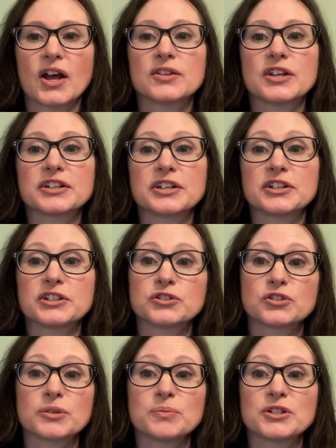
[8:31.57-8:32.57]
that can
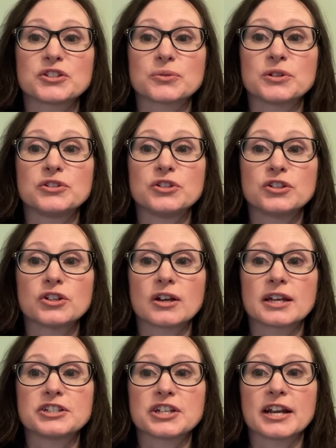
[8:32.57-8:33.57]
contribute to a new
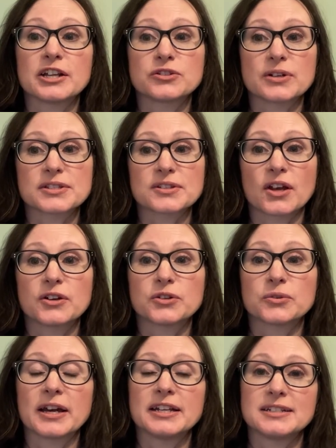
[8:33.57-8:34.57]
knowledge and address
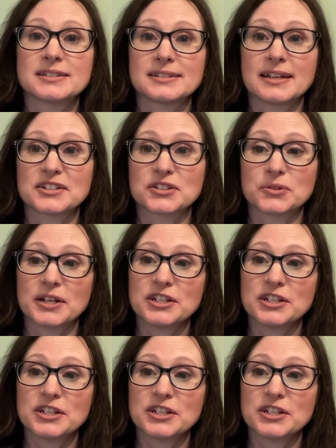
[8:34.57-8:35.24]
local and international